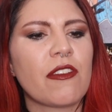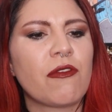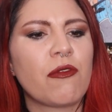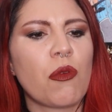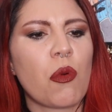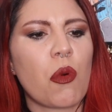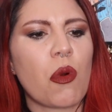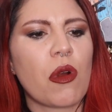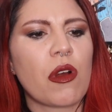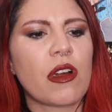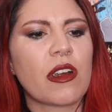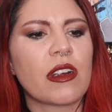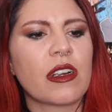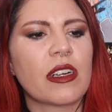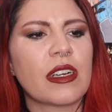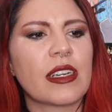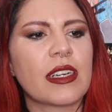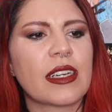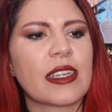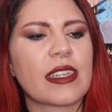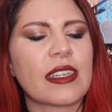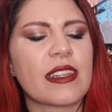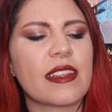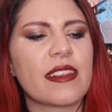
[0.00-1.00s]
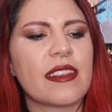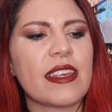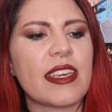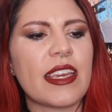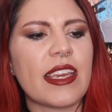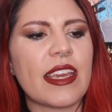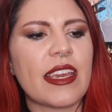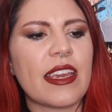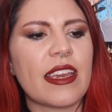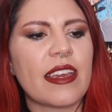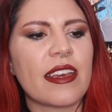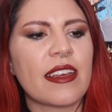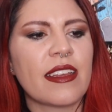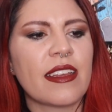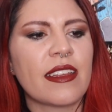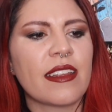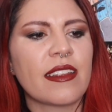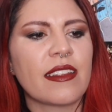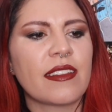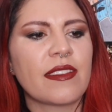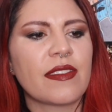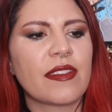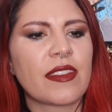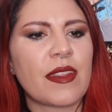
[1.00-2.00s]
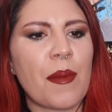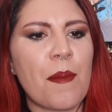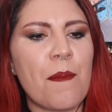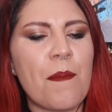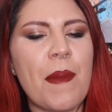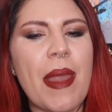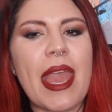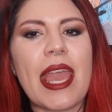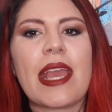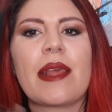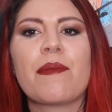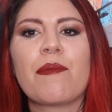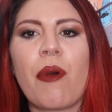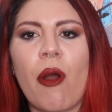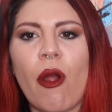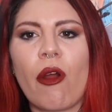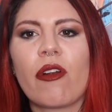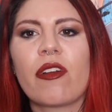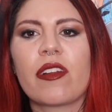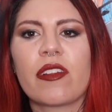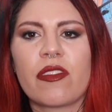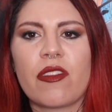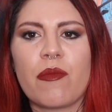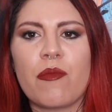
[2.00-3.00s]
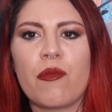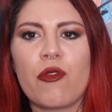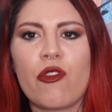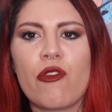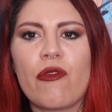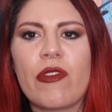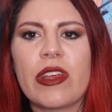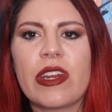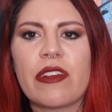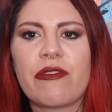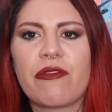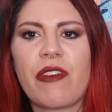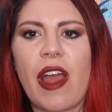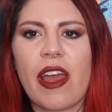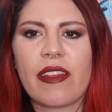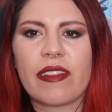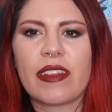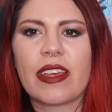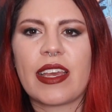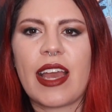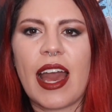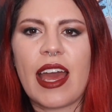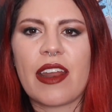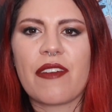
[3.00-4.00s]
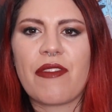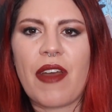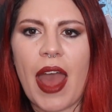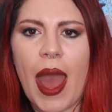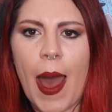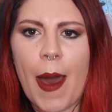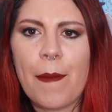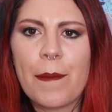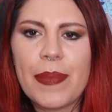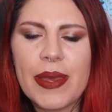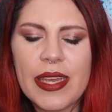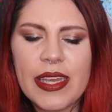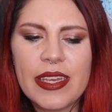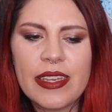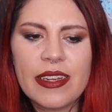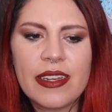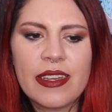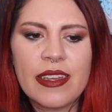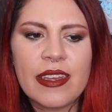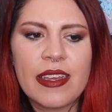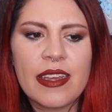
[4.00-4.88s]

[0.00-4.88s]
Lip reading: for the main part of the movie to finally kind of happen,